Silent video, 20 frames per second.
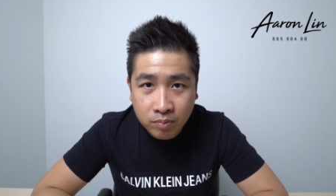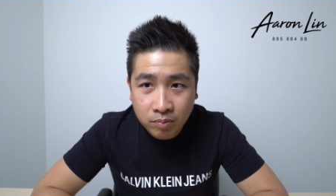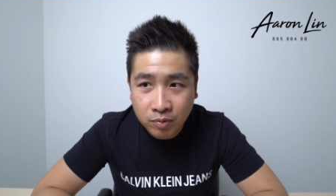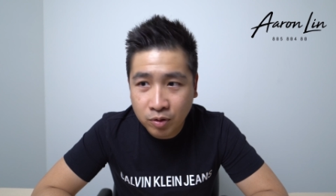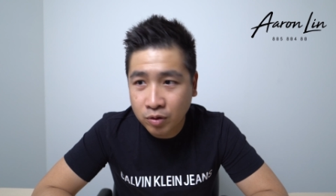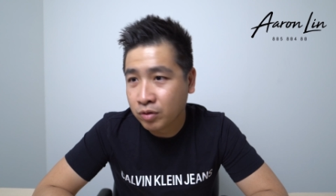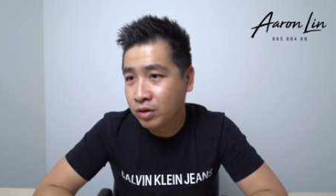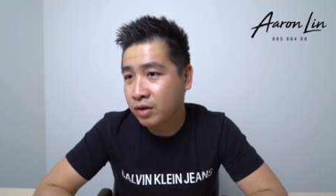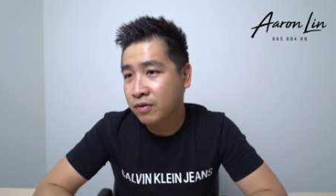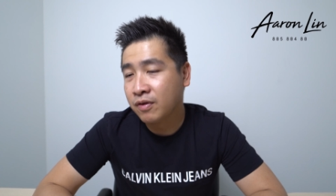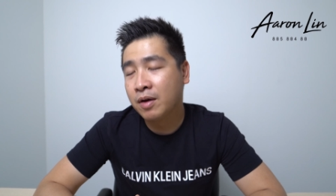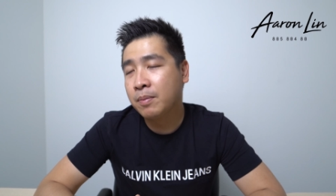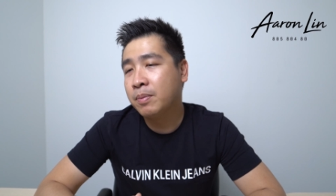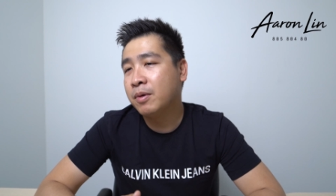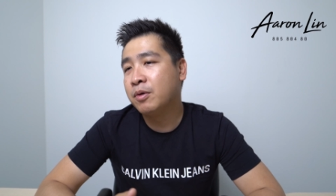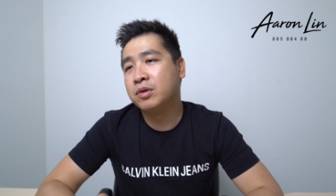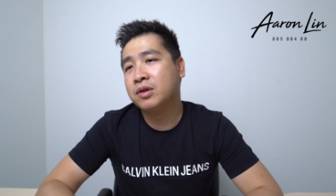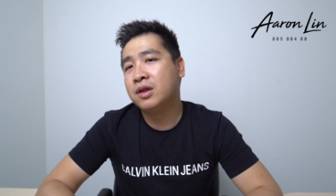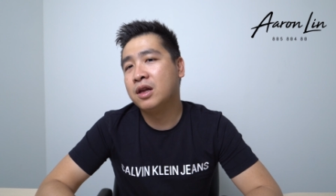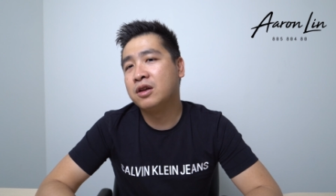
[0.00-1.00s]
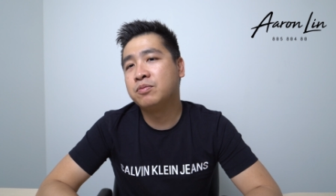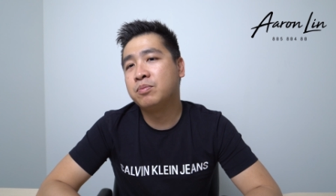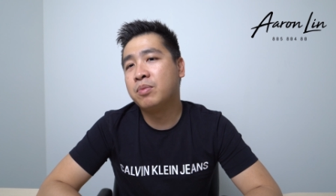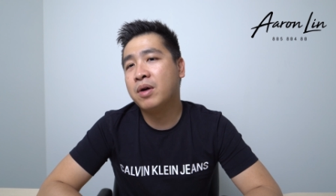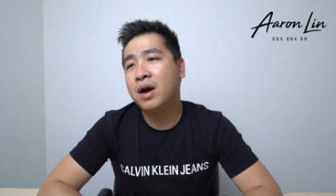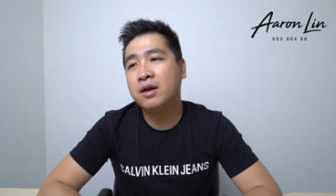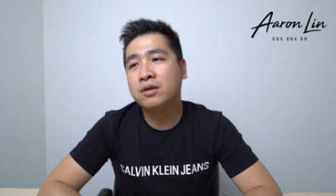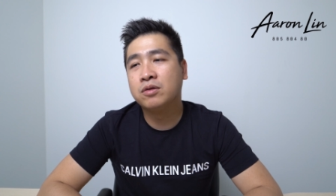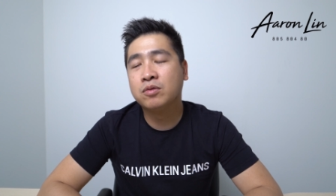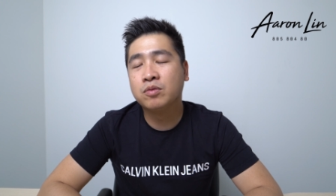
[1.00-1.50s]
you know, developer will slash
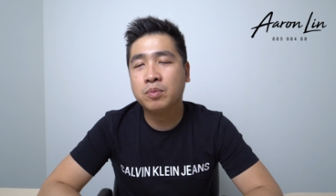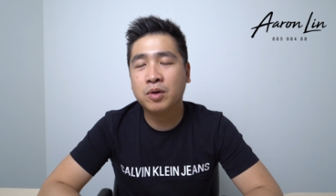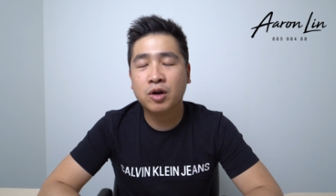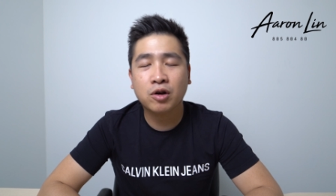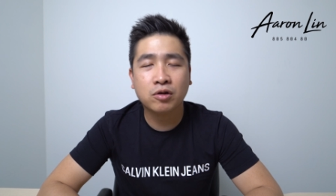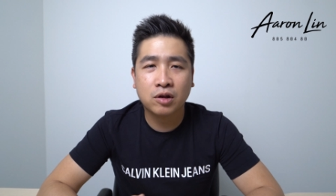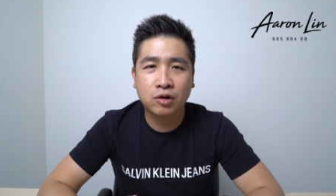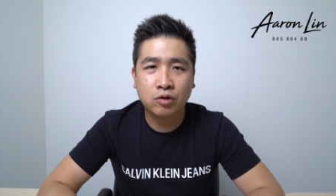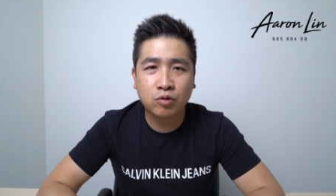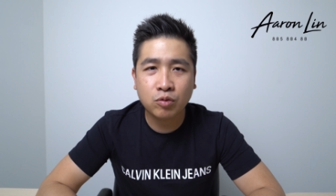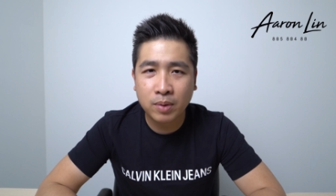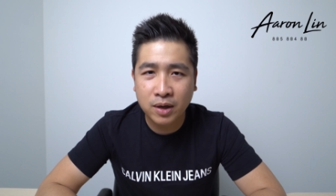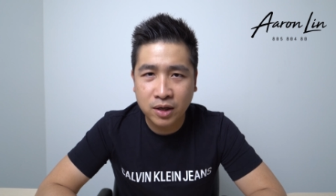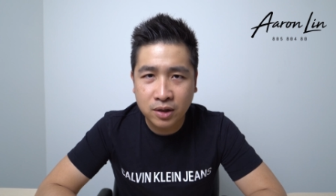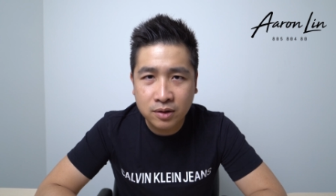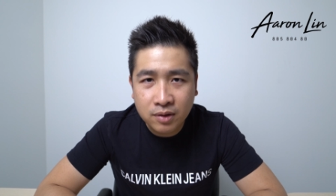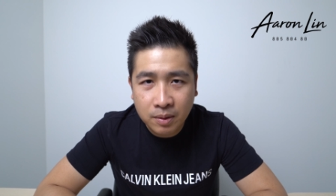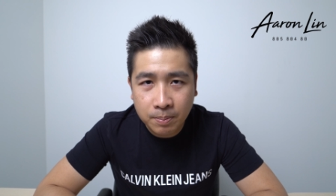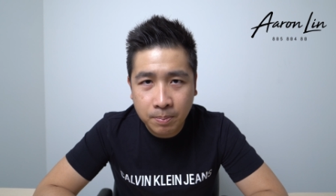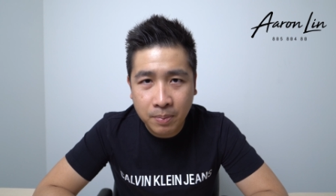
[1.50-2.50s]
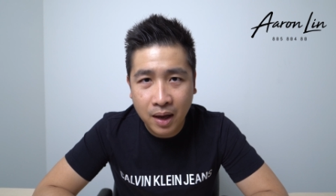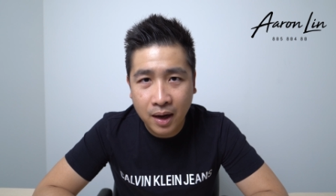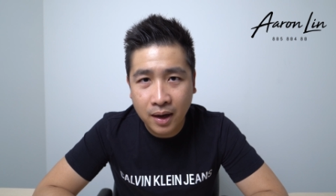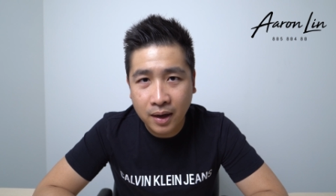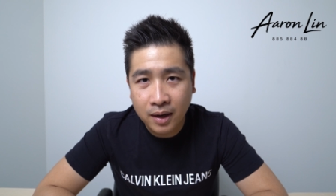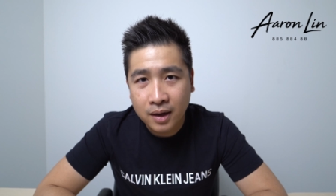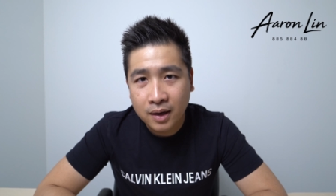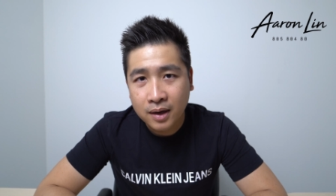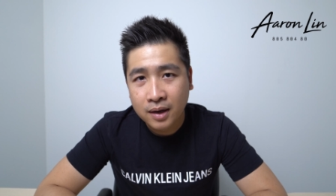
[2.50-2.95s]
price because there's too much supply.